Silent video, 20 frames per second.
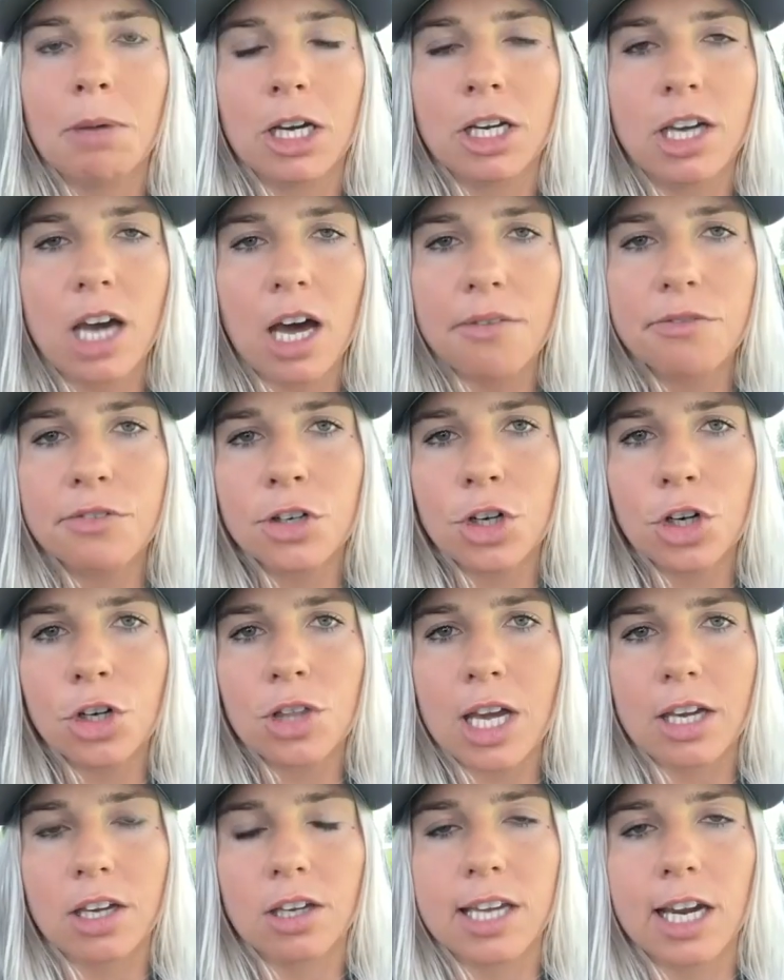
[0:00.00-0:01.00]
a governor
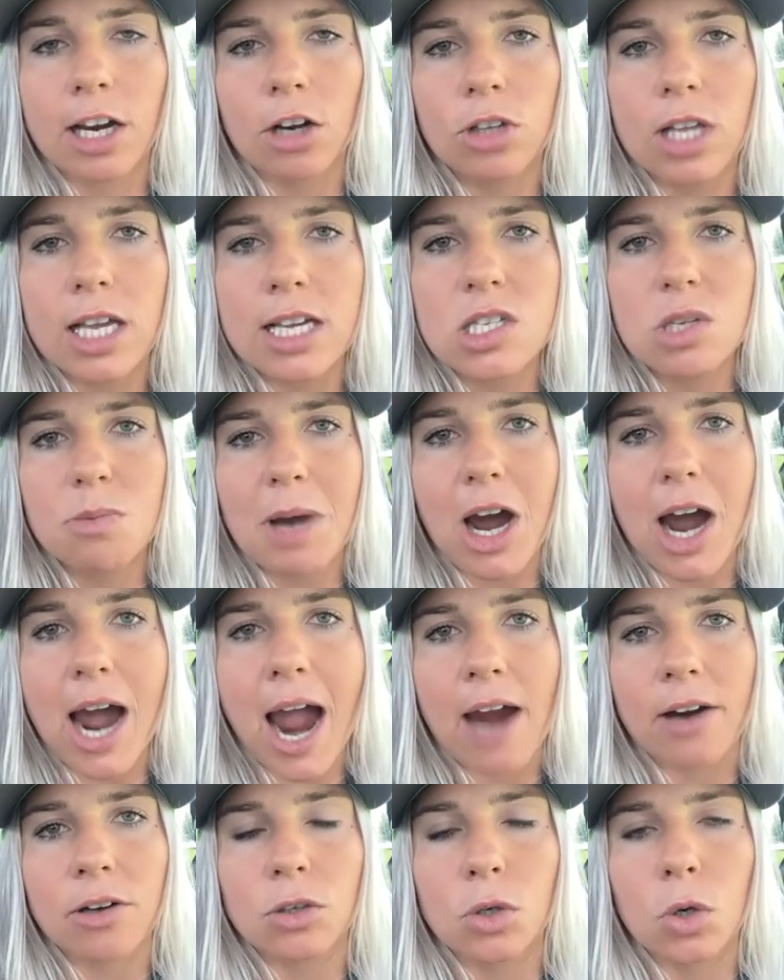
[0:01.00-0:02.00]
that could care less about
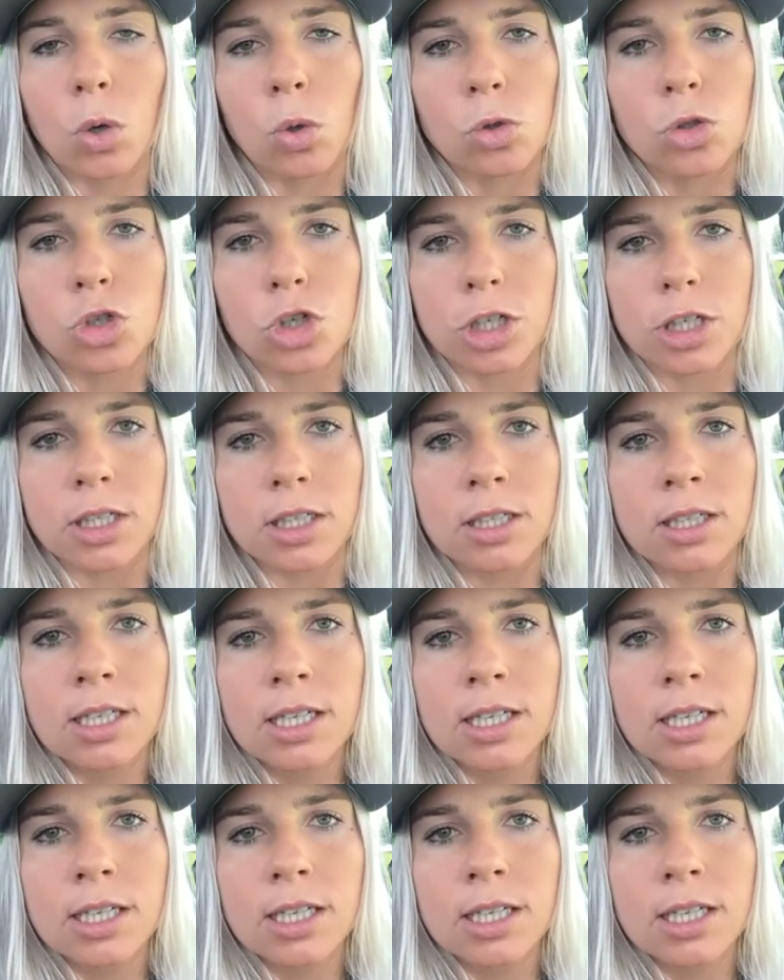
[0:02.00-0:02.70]
agriculture